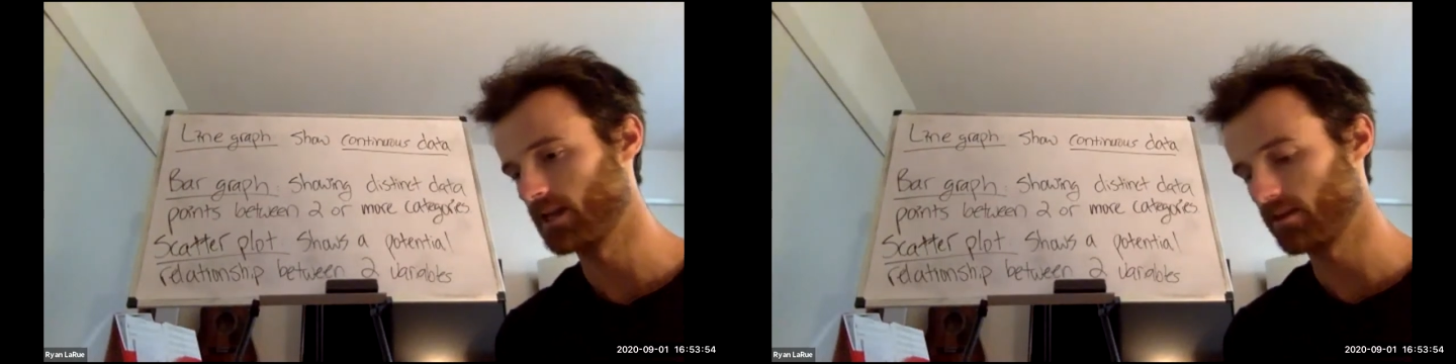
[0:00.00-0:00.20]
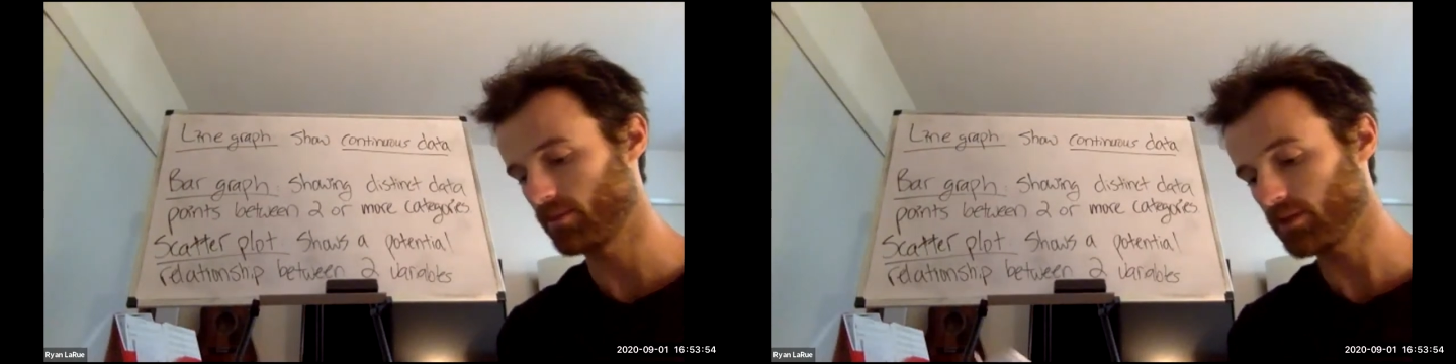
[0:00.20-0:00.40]

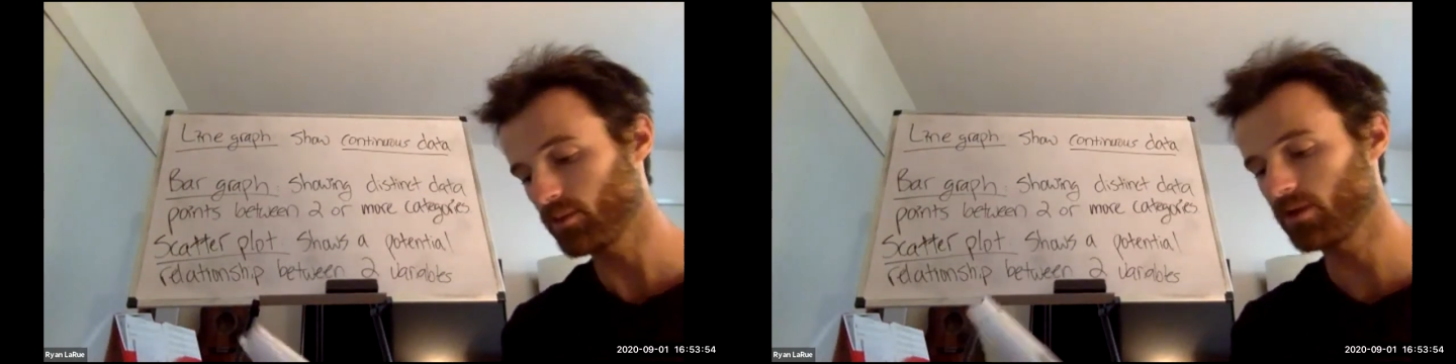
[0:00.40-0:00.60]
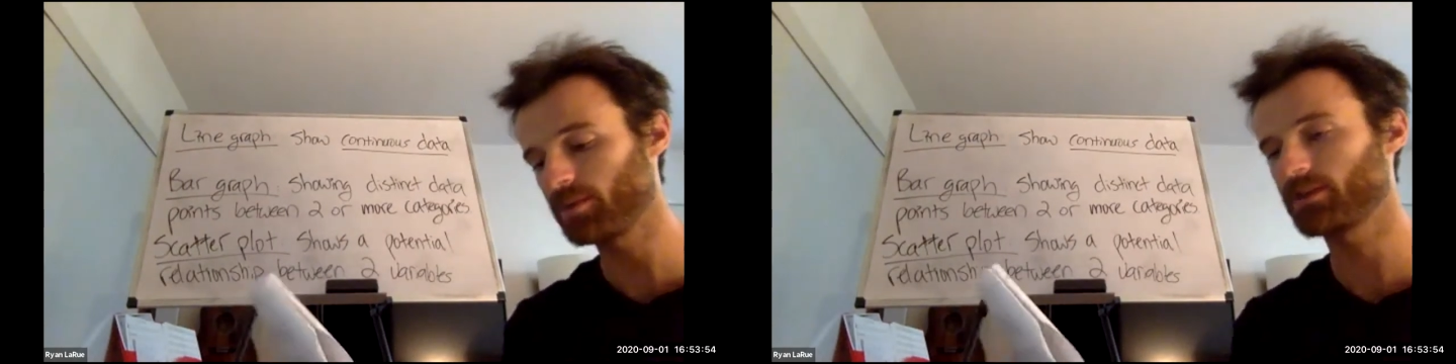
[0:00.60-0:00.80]
But you
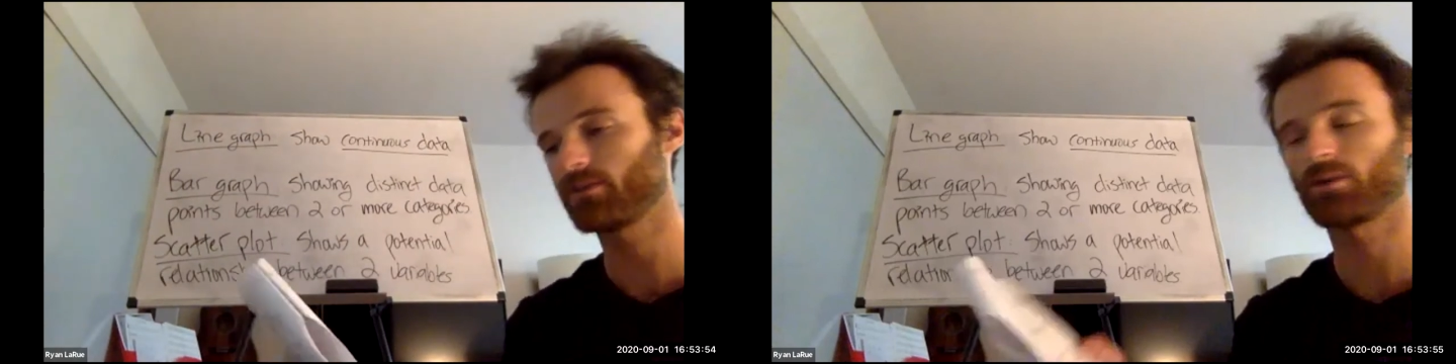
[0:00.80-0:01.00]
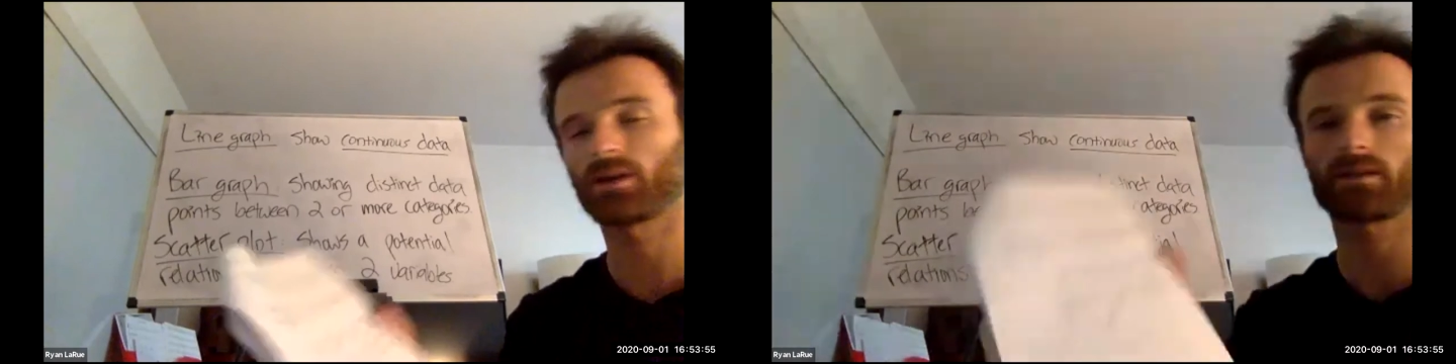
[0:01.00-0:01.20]
will be
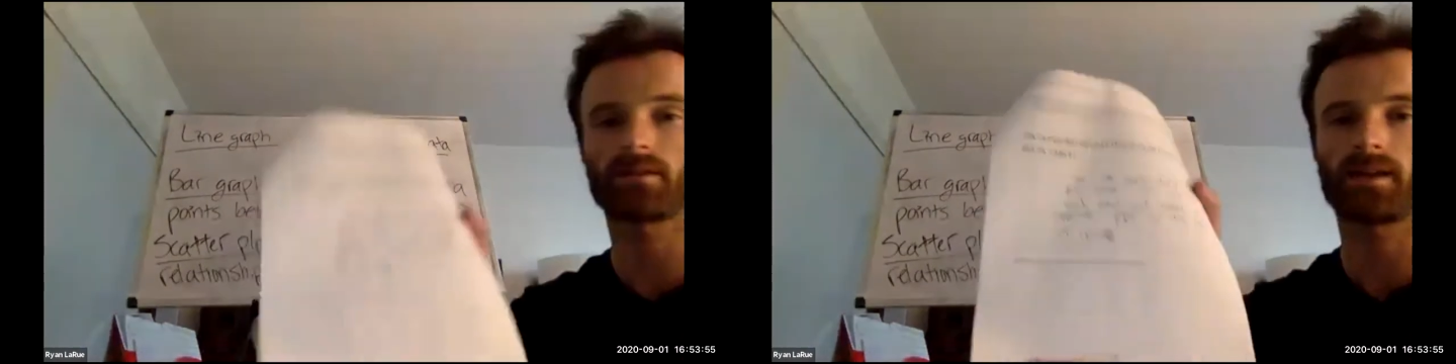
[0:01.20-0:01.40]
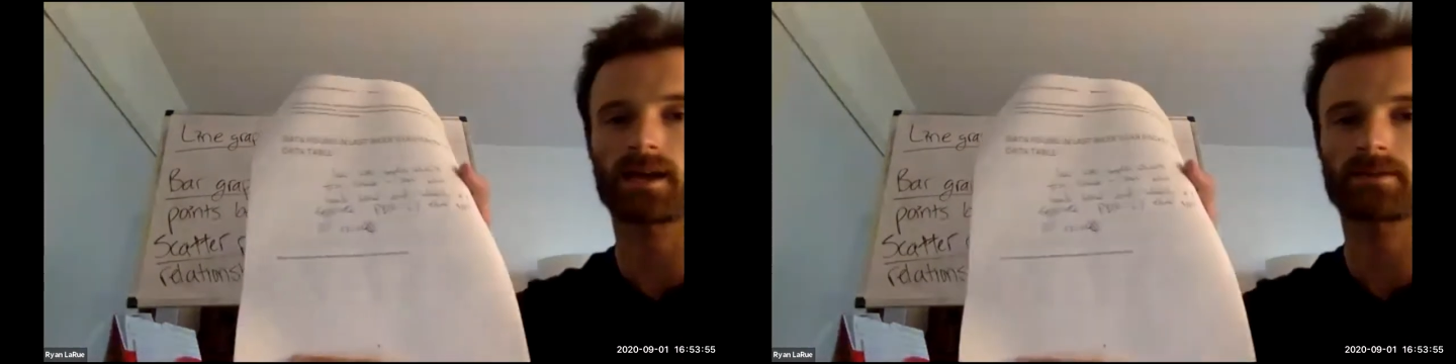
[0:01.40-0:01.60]
doing
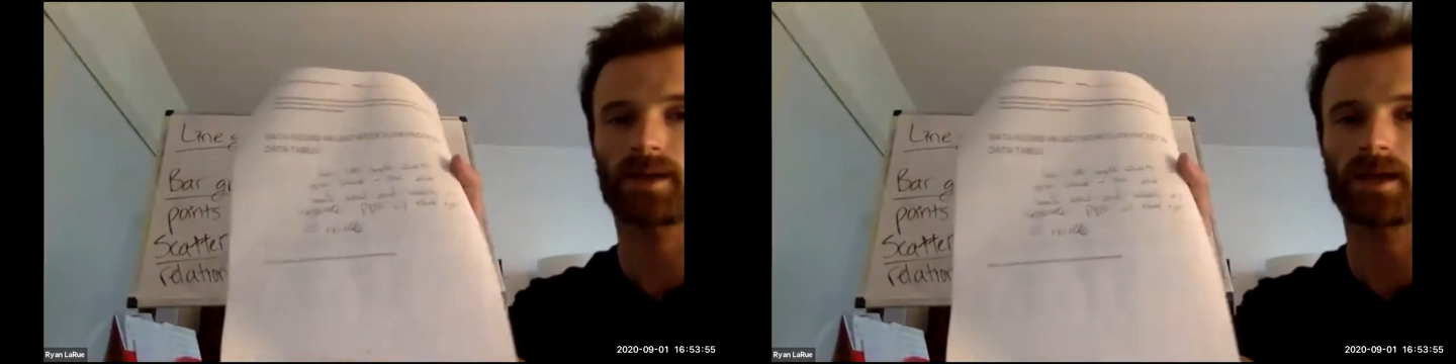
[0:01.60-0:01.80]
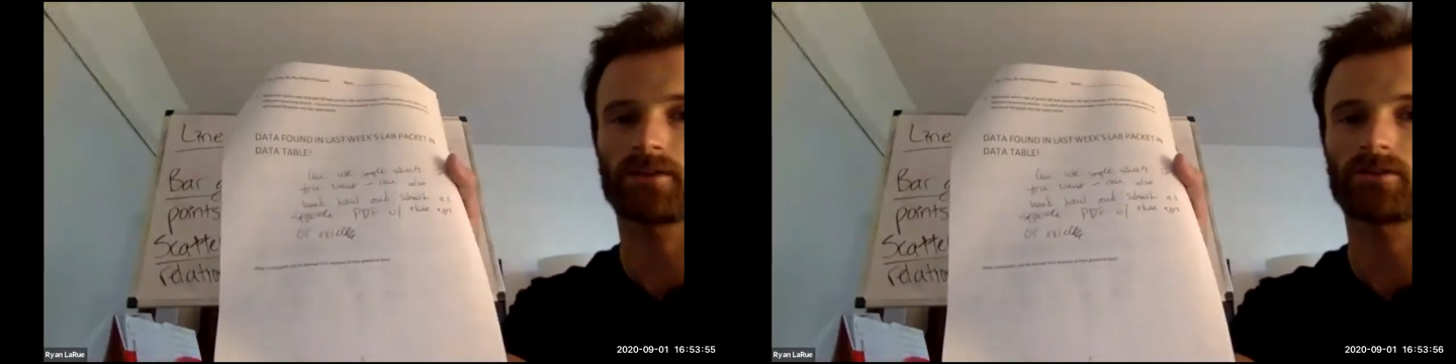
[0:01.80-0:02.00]
the next
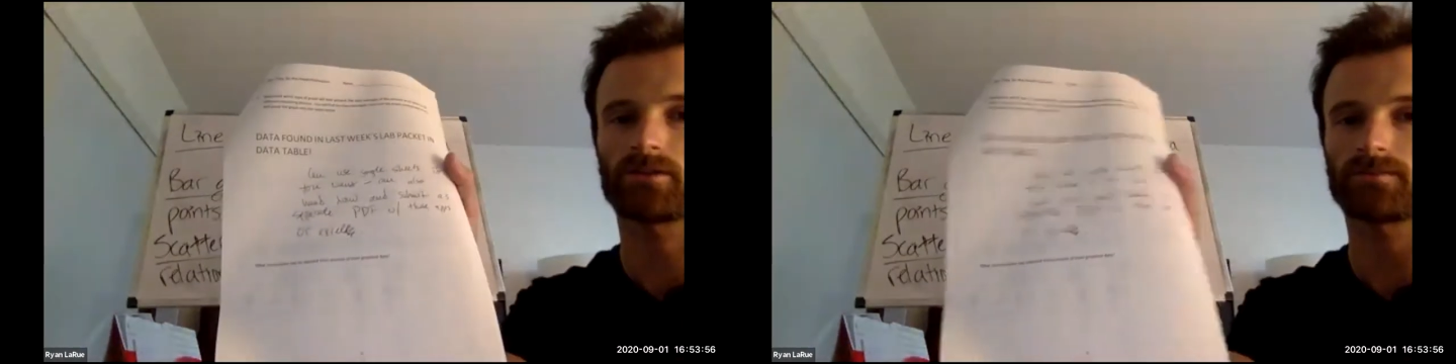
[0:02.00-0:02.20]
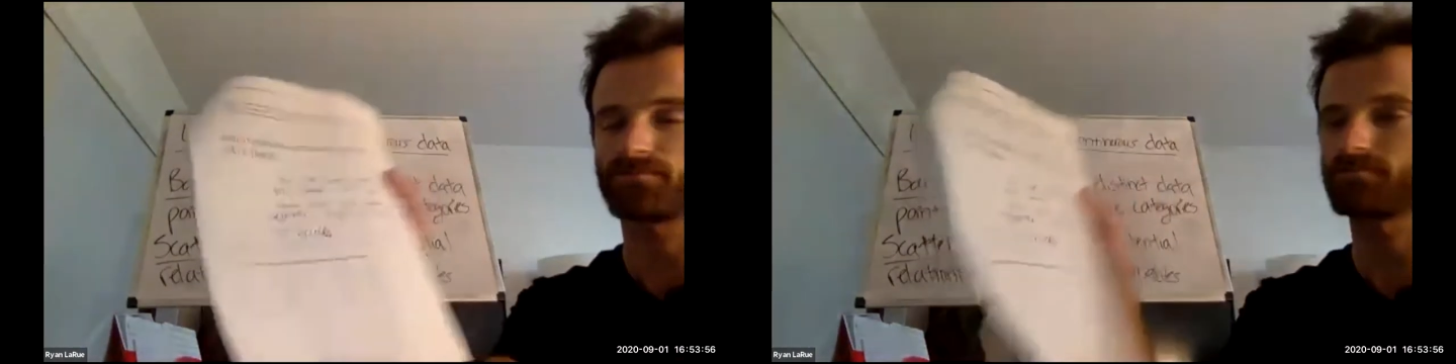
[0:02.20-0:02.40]
page.